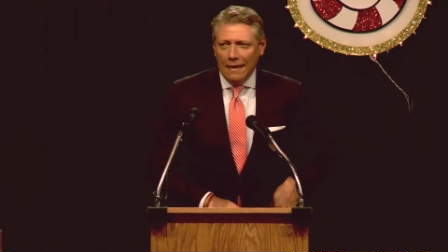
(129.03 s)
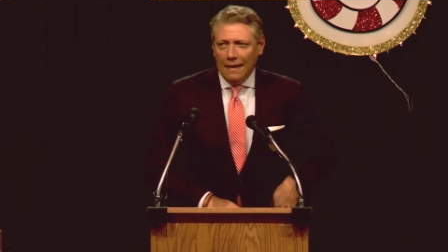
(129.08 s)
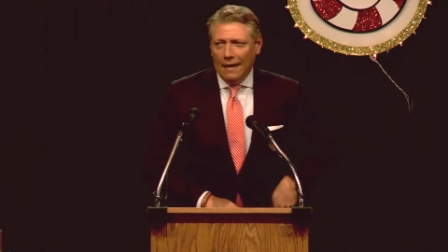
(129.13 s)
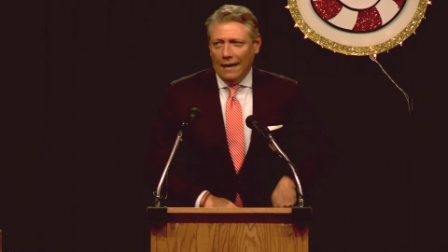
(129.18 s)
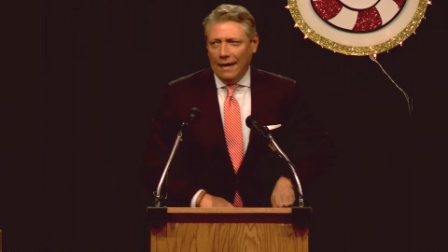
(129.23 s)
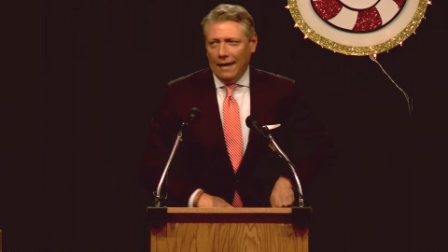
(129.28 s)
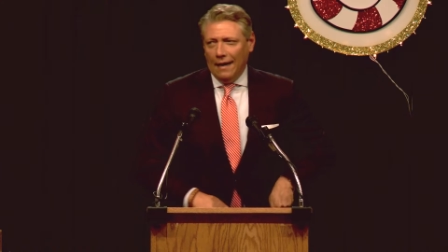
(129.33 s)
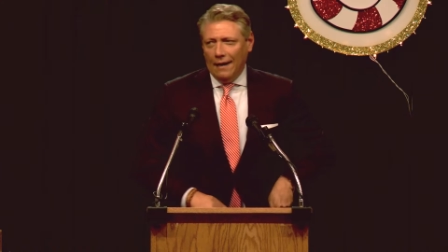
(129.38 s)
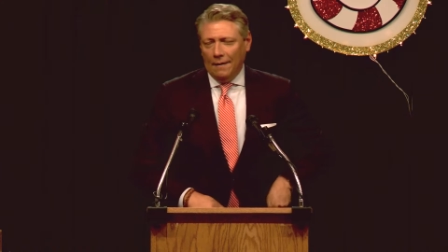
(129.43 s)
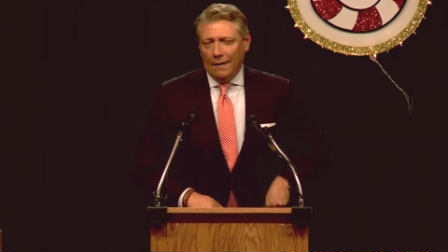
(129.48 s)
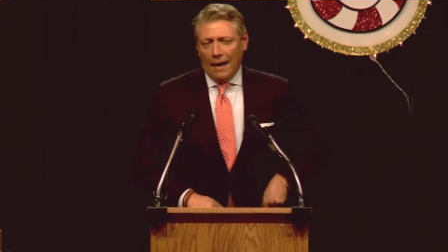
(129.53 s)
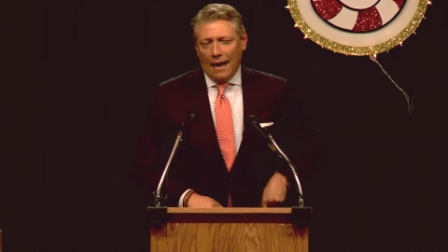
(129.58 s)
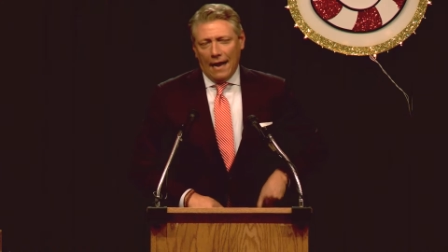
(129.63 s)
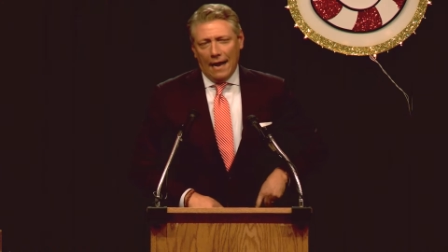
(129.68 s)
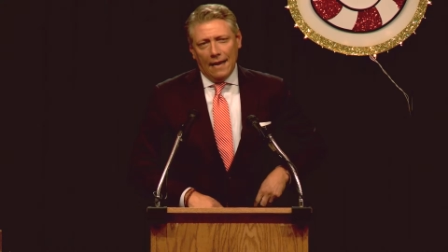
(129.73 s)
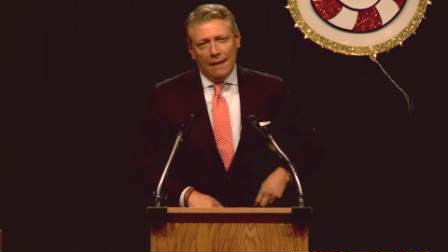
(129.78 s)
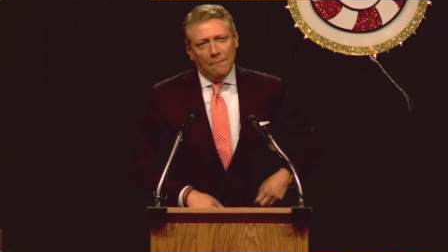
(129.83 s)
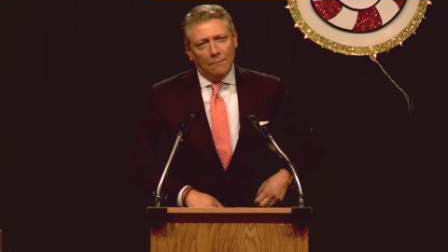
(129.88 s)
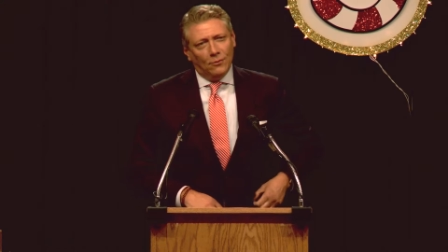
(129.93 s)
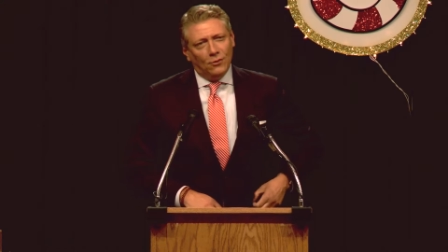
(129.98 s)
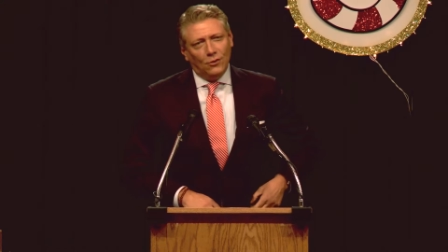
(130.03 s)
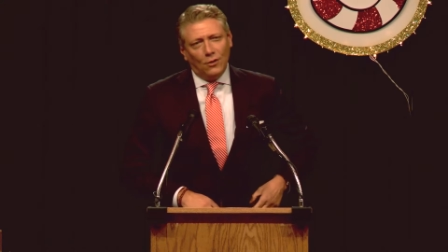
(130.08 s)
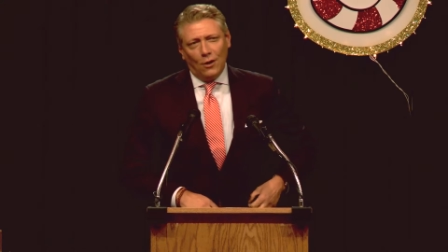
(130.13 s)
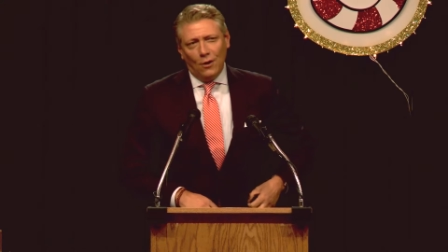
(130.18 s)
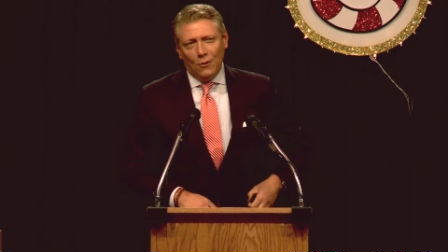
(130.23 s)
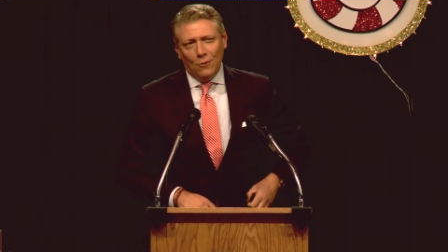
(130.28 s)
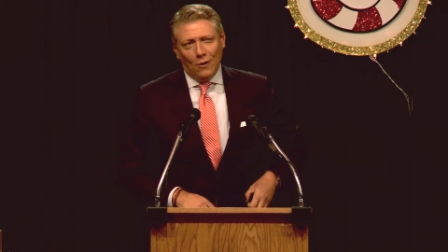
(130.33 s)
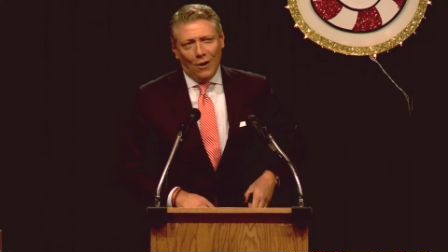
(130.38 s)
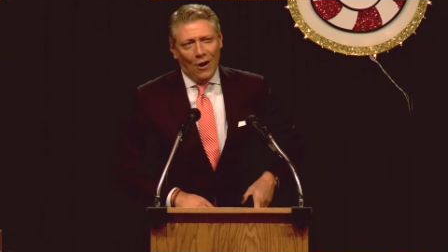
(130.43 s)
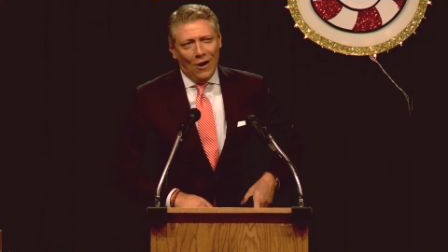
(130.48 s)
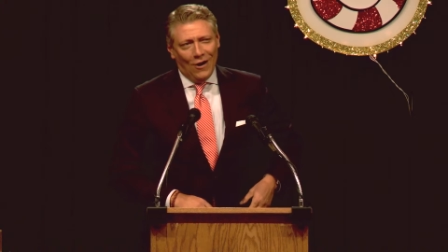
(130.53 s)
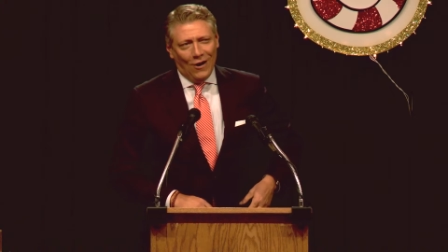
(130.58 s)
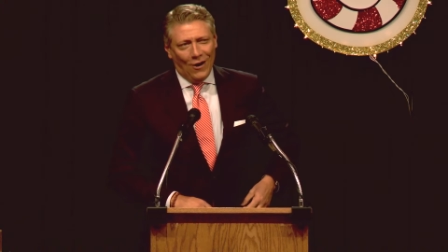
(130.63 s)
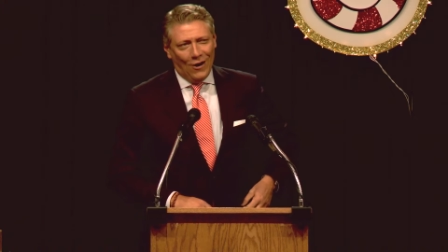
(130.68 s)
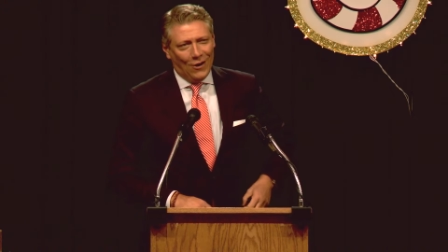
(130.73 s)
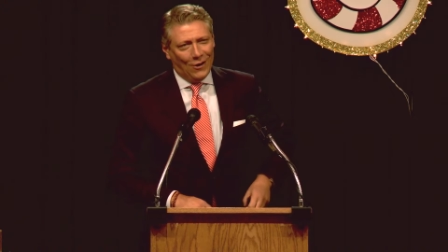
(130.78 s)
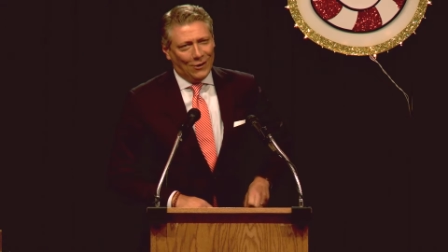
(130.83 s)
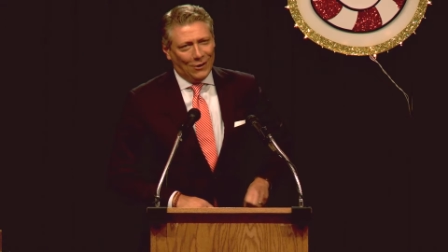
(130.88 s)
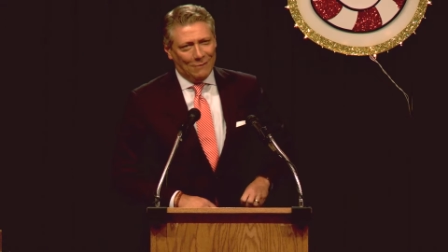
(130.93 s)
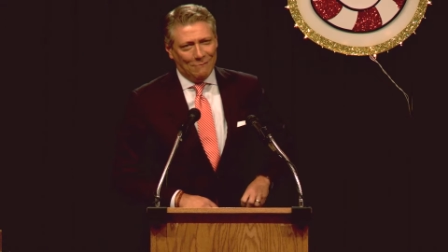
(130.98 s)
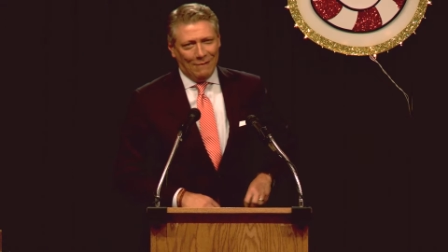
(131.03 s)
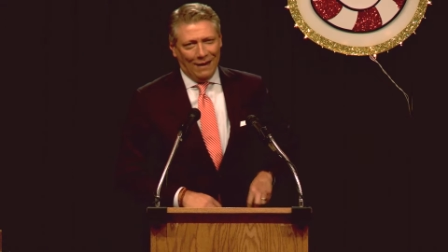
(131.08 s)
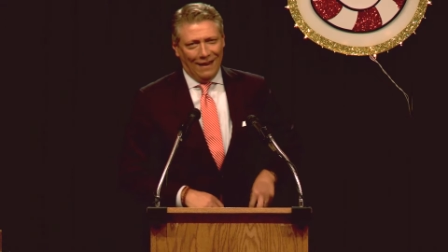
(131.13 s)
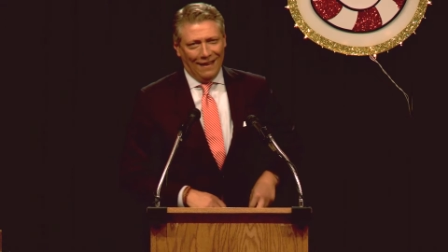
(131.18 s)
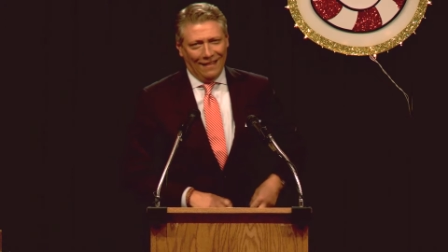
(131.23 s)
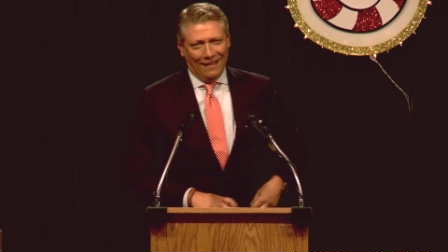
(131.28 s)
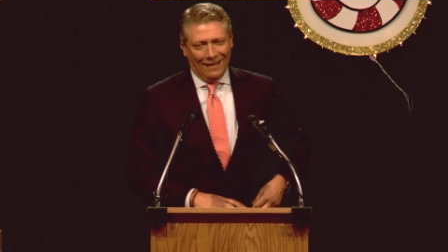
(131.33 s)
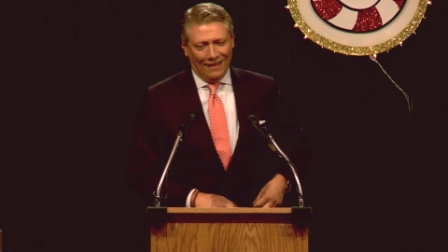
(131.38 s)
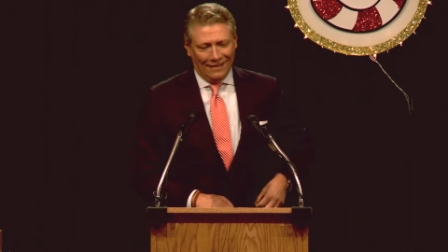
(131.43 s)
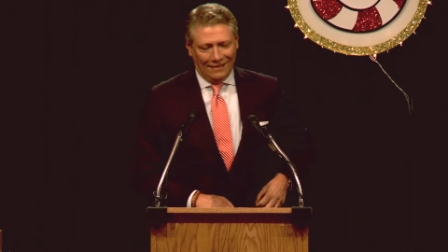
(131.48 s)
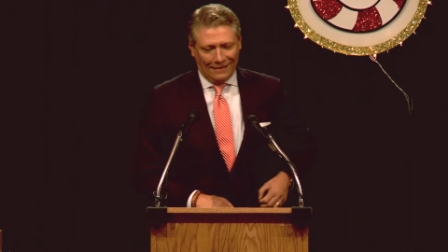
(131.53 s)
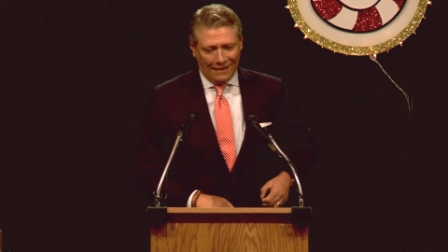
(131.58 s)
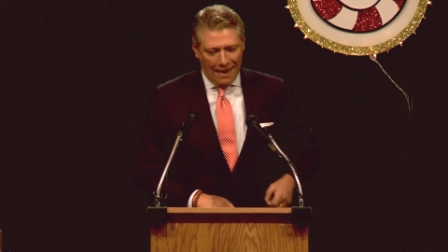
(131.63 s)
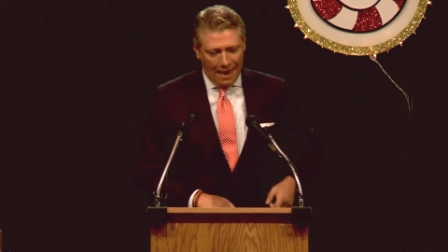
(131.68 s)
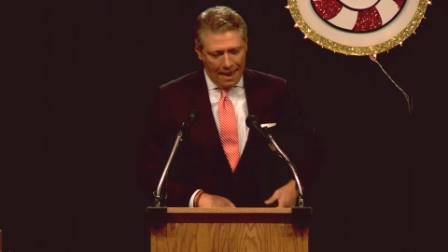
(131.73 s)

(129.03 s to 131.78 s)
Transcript: I am so honored by this.